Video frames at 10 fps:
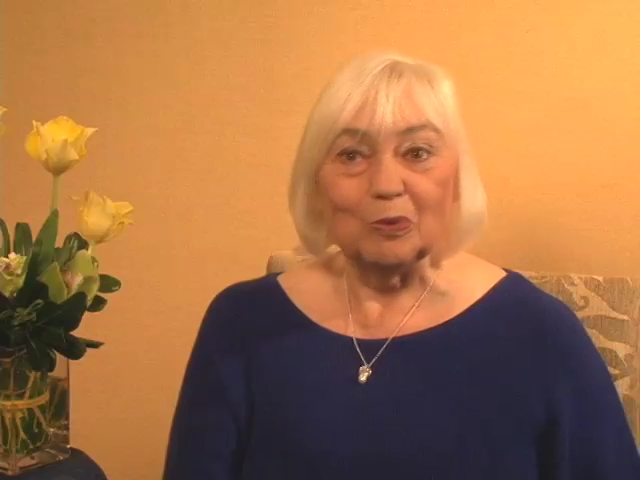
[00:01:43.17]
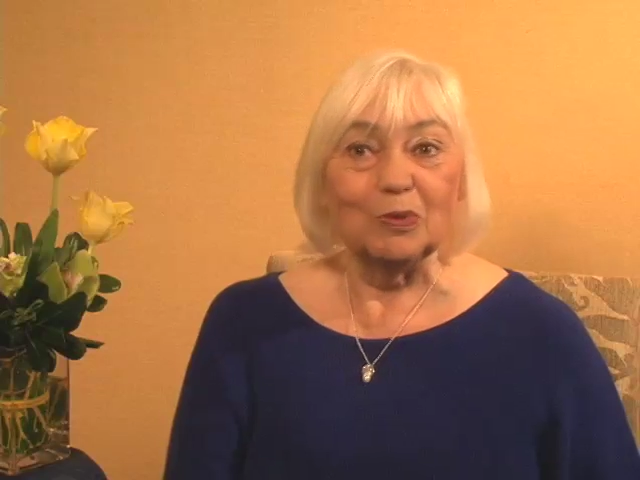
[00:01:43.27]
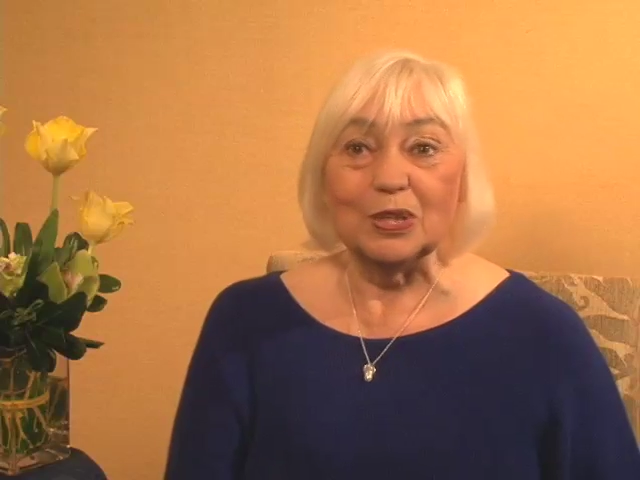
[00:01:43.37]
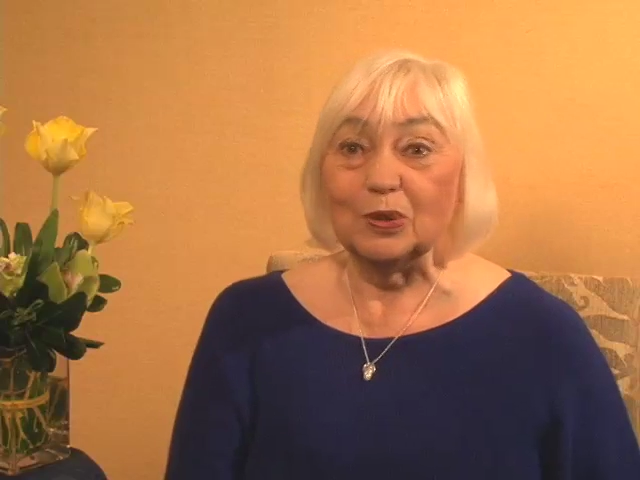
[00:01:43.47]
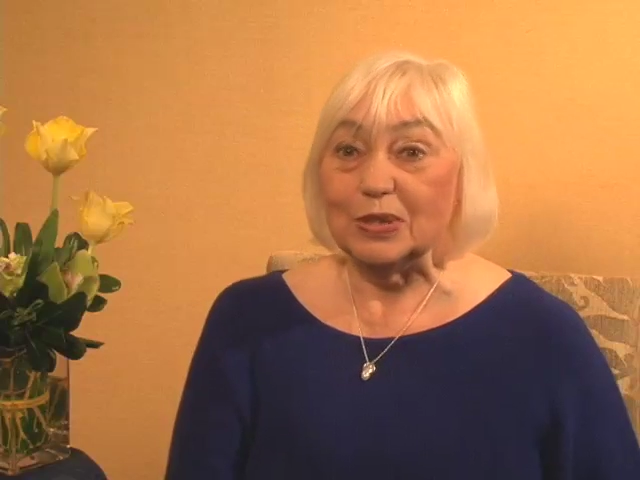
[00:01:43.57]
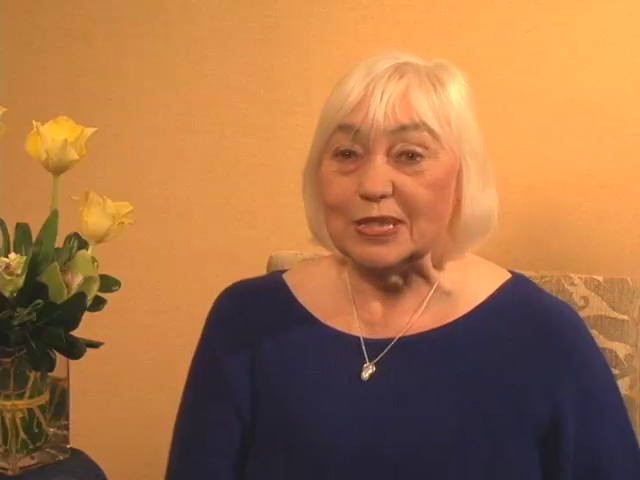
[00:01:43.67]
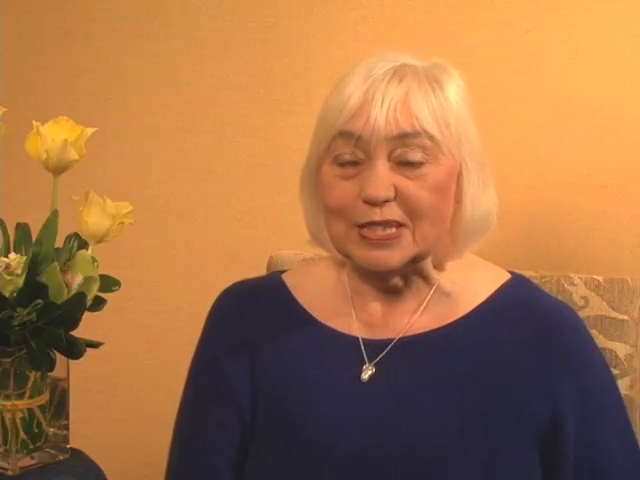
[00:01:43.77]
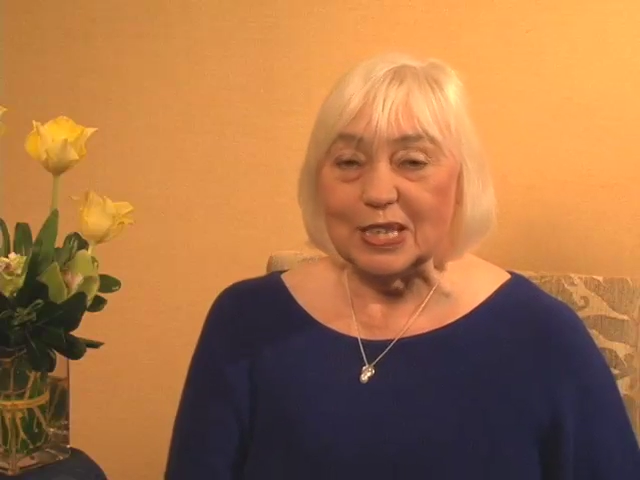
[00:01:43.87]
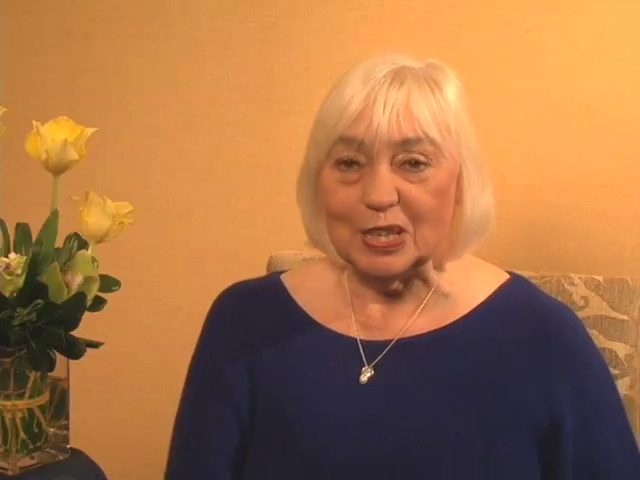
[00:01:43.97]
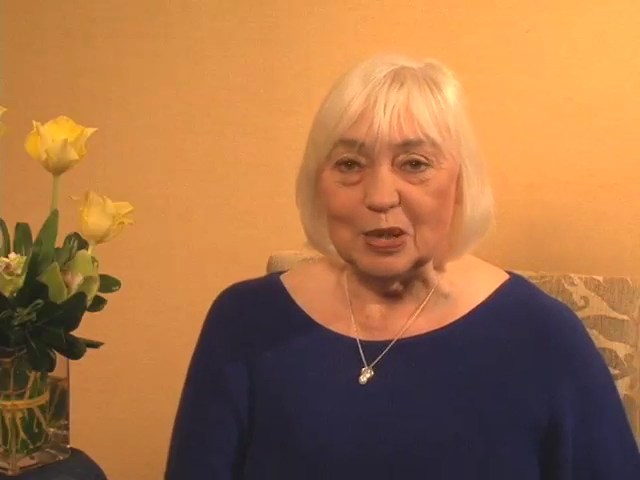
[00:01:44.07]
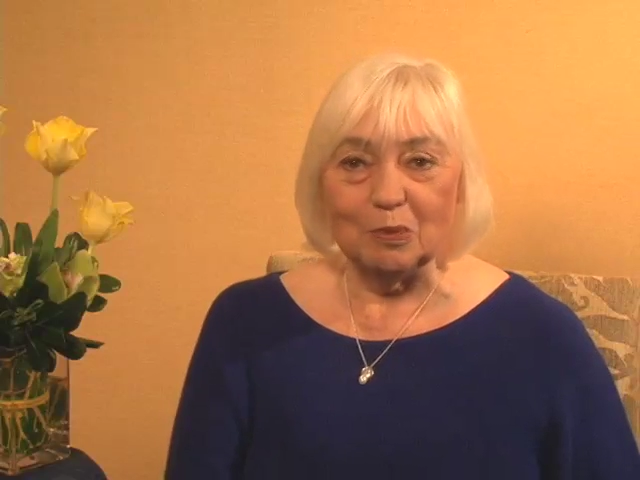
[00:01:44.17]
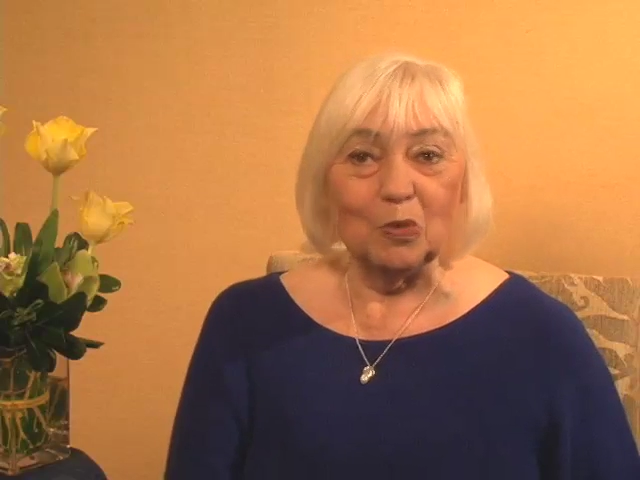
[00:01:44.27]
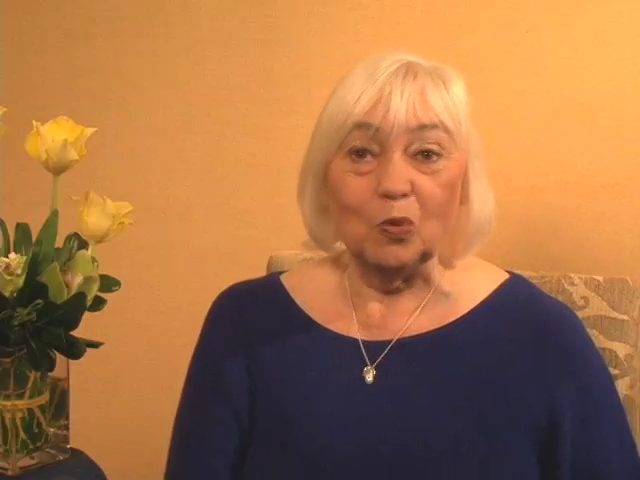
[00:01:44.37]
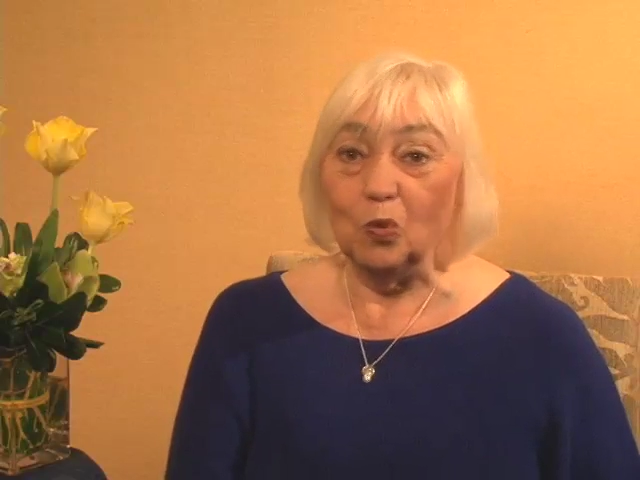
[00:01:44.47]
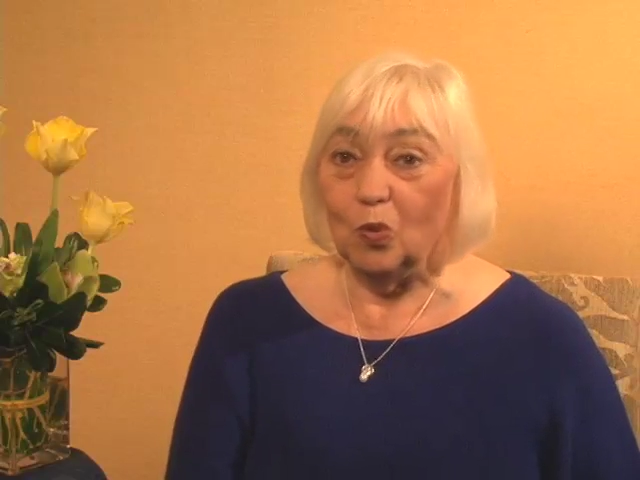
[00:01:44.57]
We only see
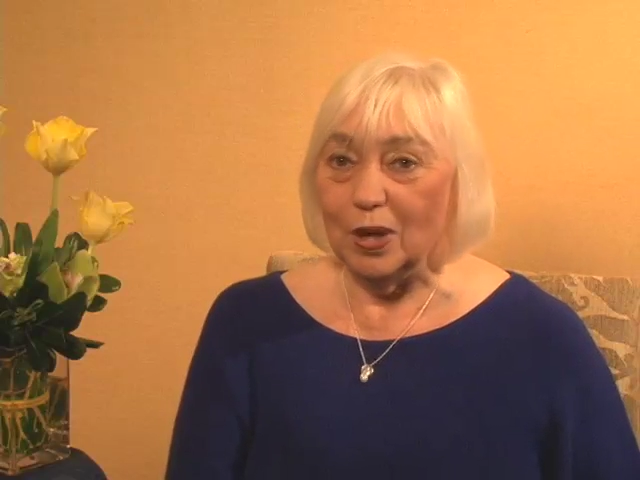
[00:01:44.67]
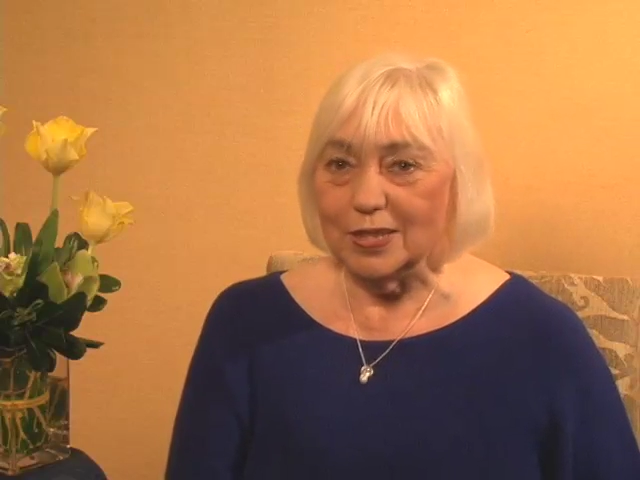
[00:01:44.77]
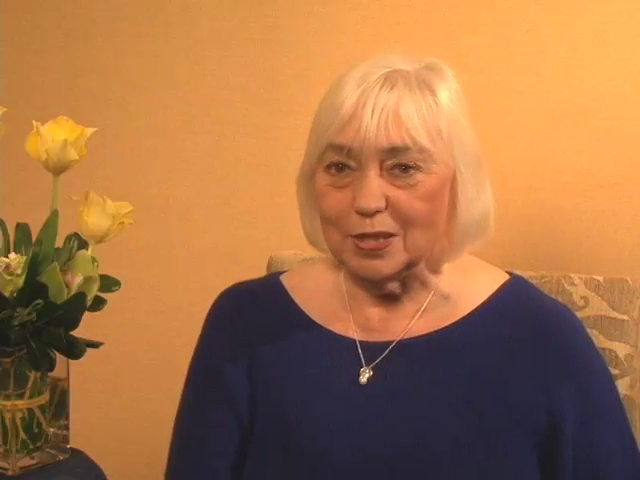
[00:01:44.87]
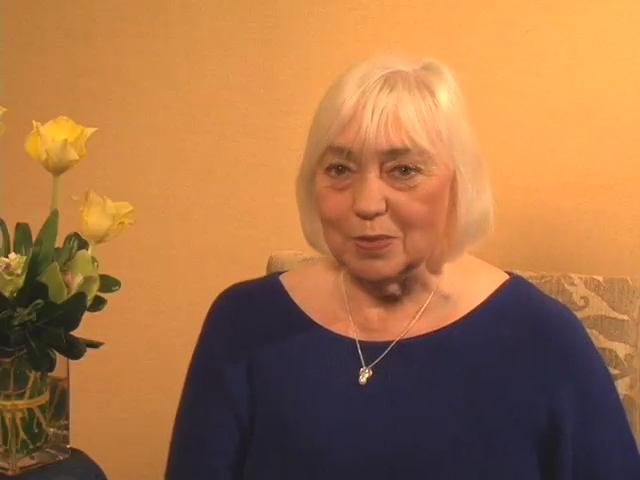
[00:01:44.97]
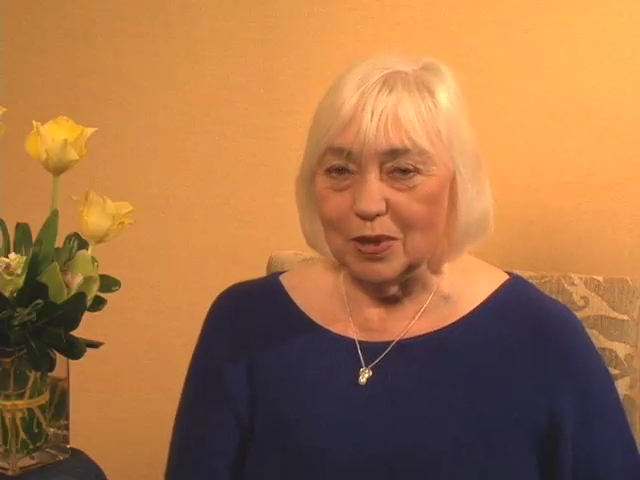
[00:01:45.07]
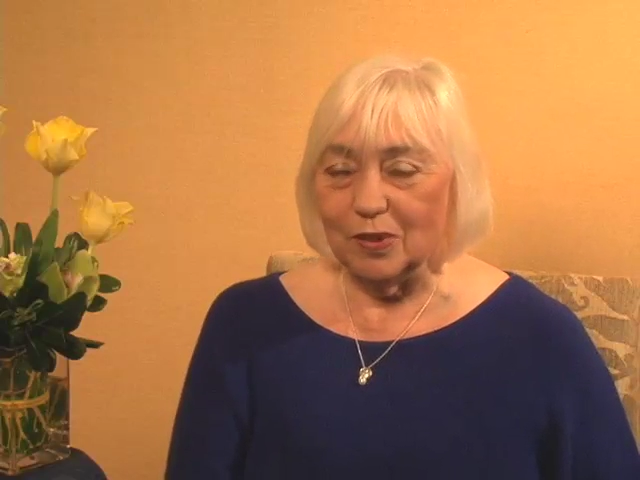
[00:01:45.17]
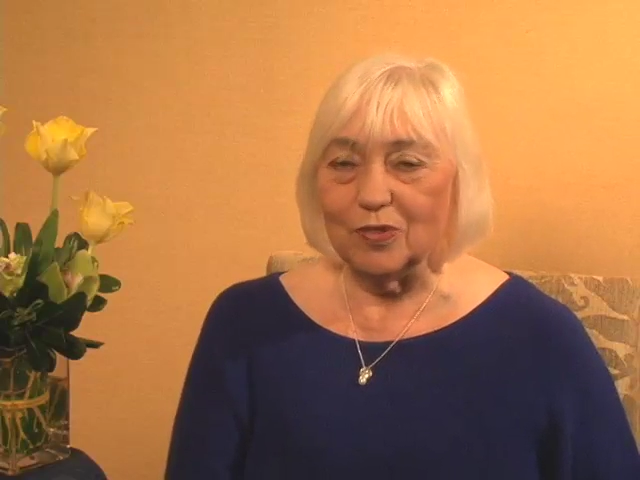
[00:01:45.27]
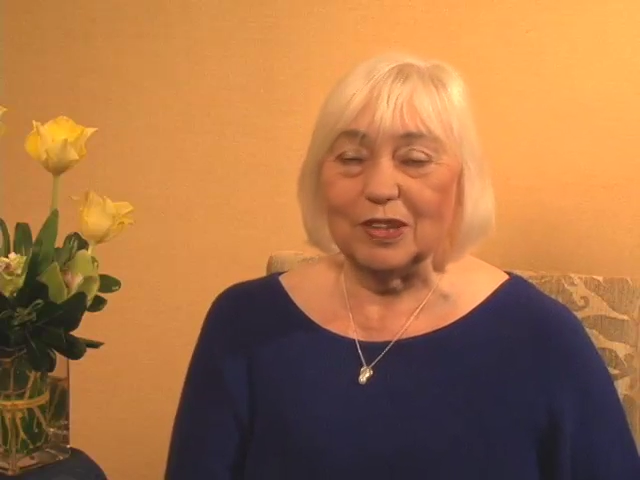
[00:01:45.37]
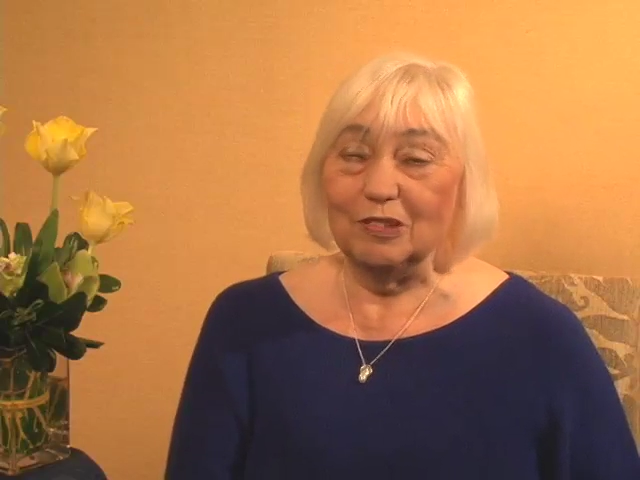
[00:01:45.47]
him once a month.